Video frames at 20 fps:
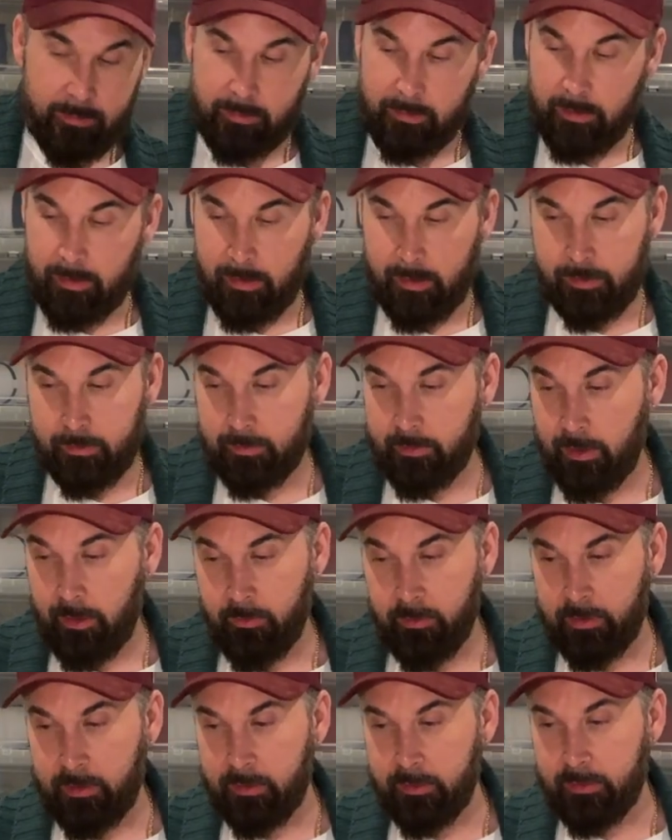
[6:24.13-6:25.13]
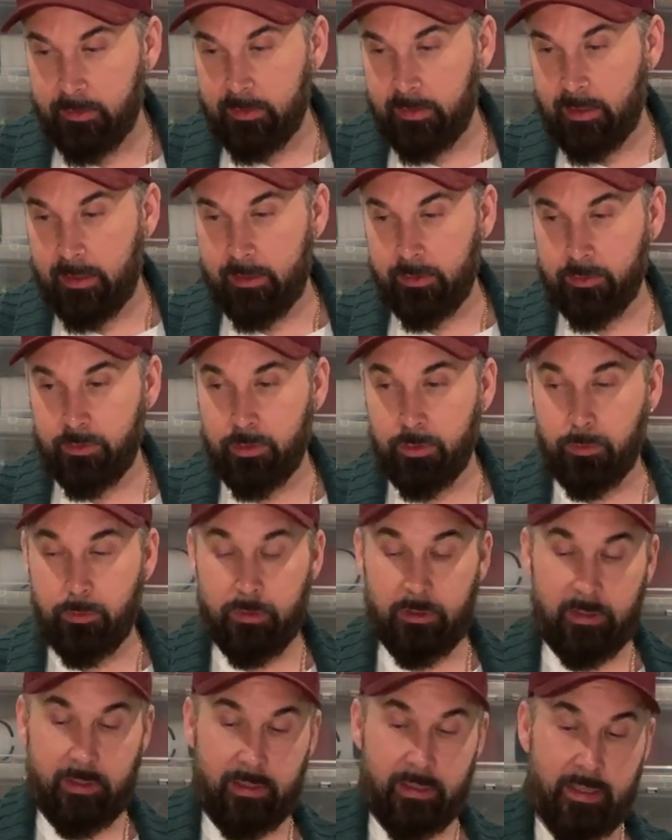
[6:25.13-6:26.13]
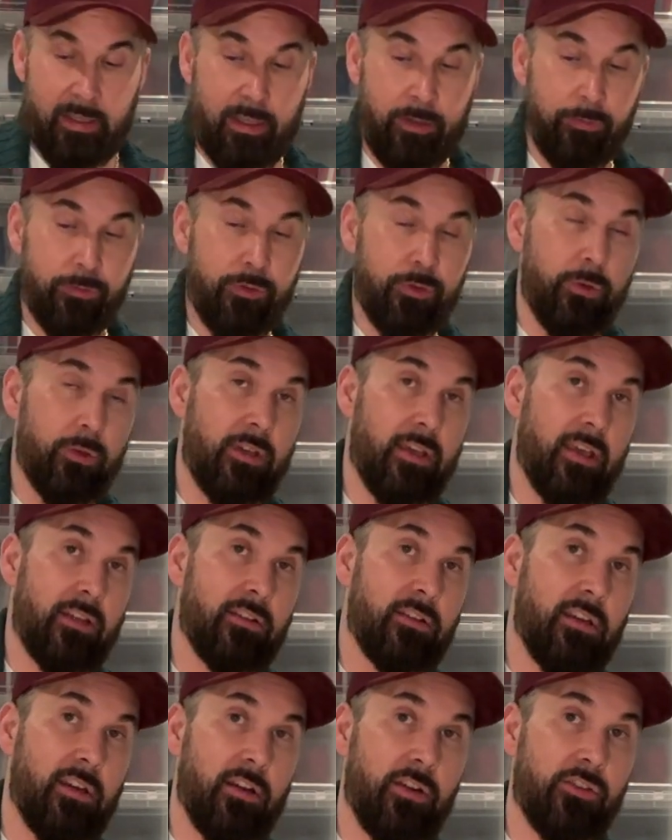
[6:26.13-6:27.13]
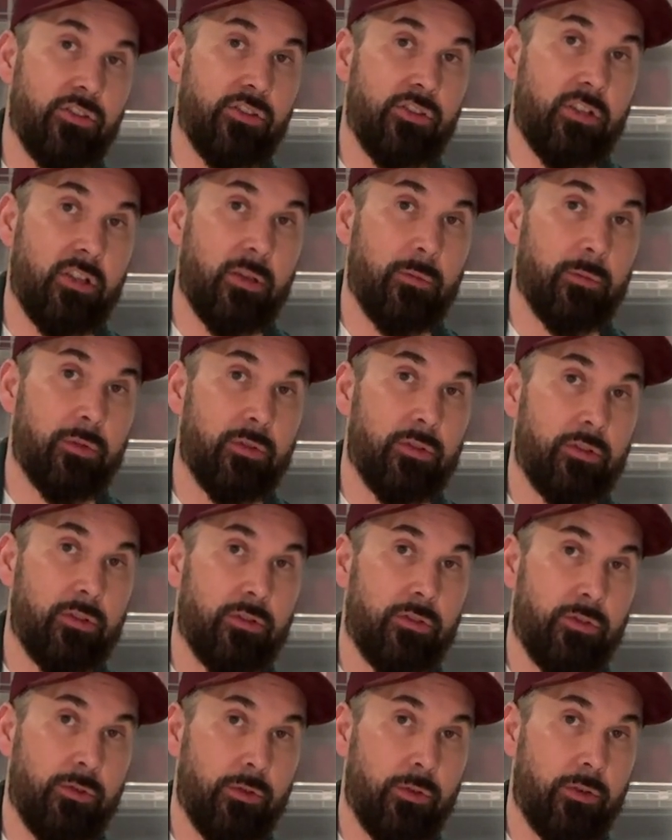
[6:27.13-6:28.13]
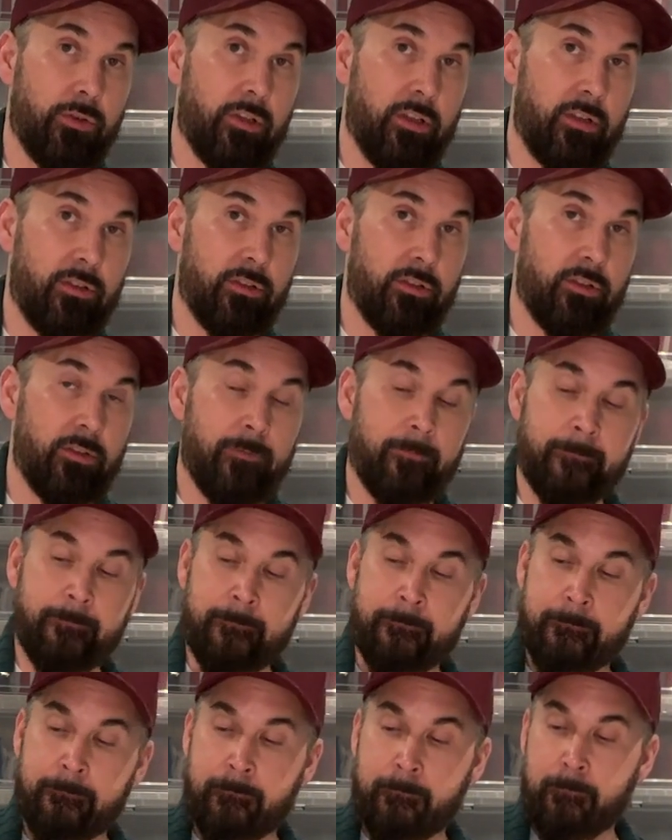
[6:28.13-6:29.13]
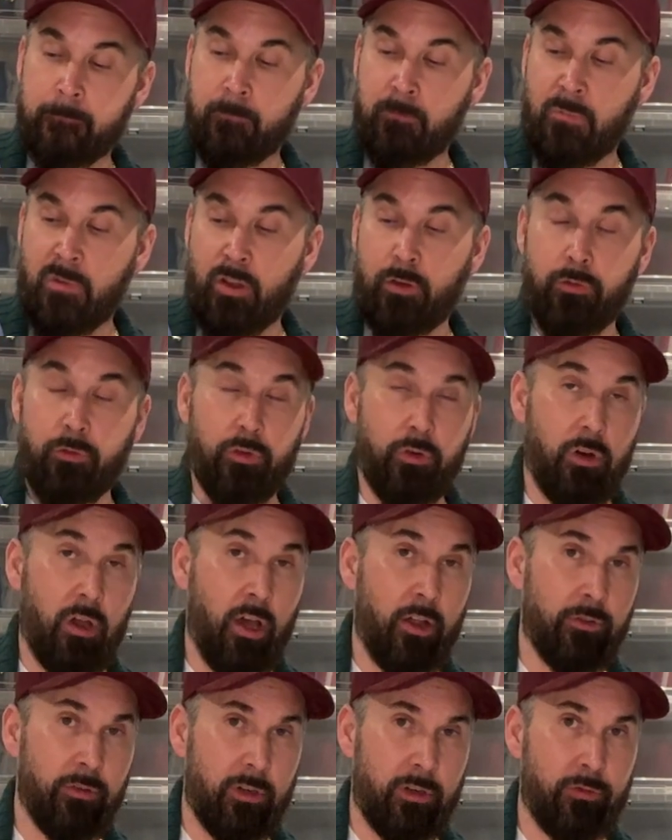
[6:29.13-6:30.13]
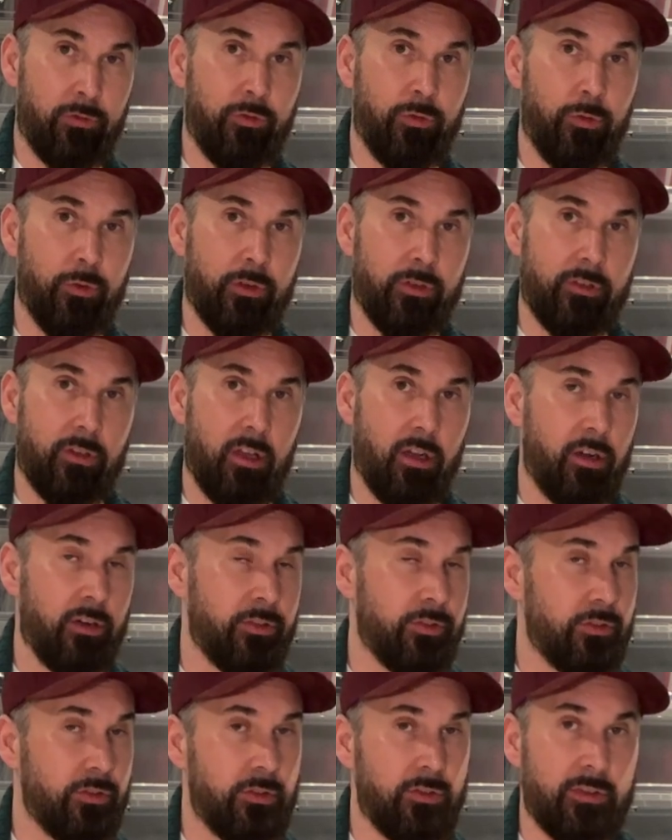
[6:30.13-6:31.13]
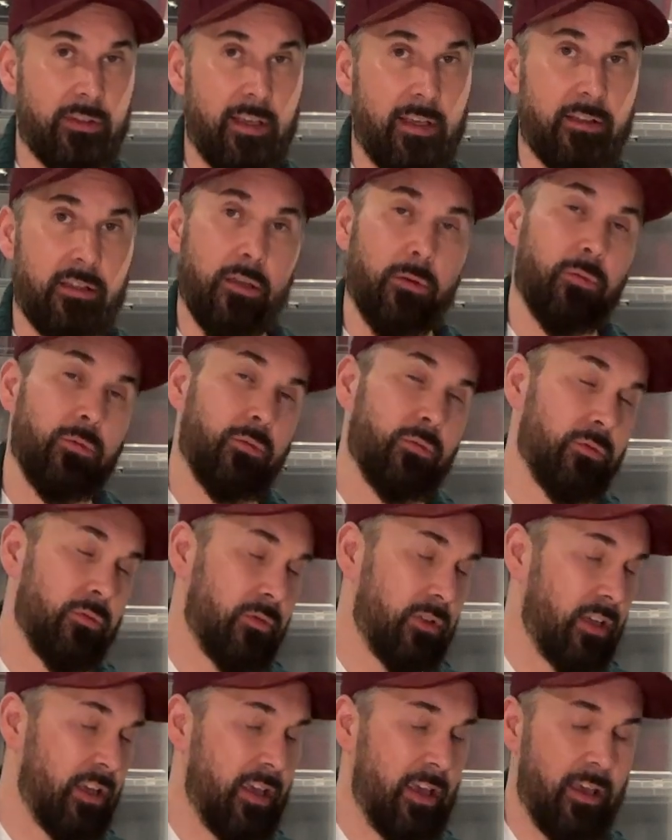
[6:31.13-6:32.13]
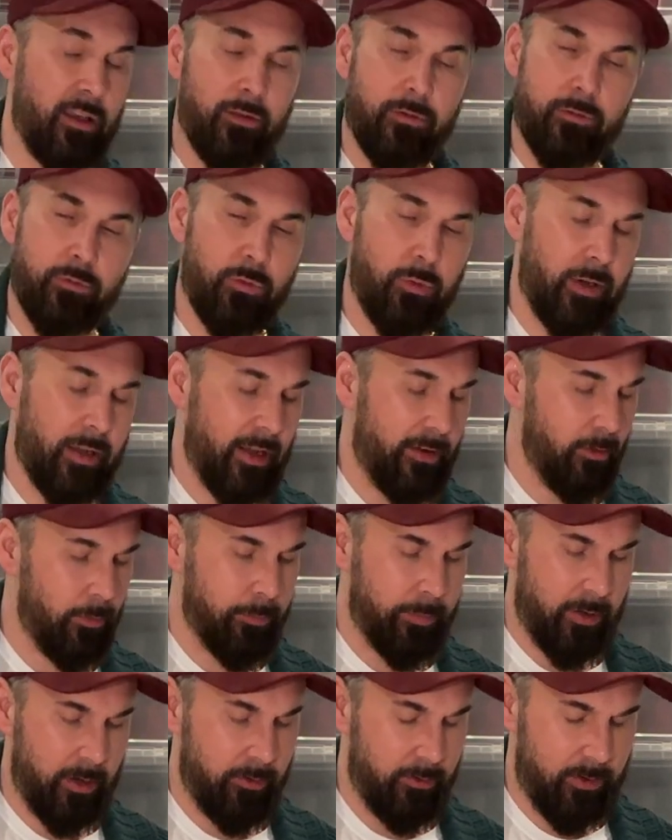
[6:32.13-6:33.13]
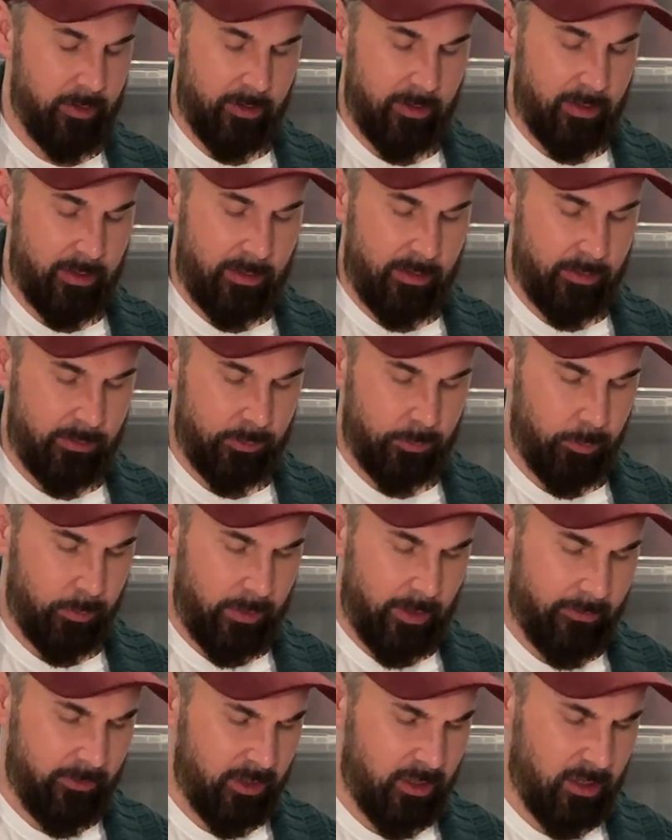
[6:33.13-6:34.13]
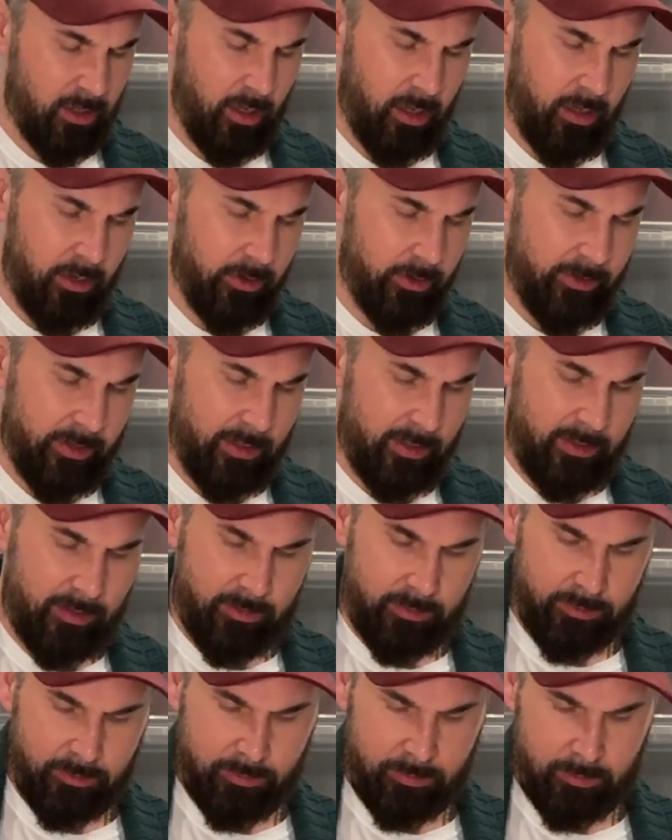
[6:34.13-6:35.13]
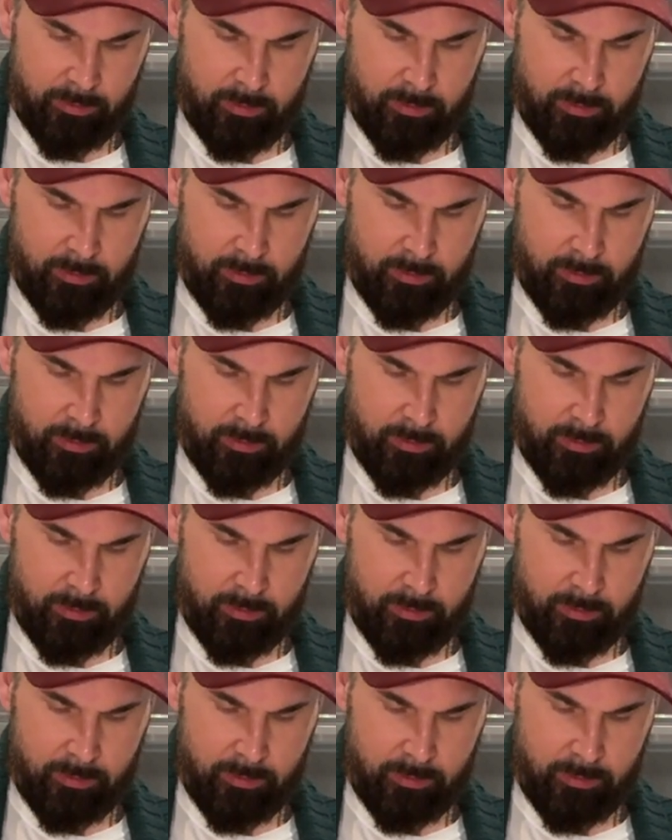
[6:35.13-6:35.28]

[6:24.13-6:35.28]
nice. Everything is nice. So if you get Airships Jordans for $140, you just get them. Whatever pair it is, whatever color it is.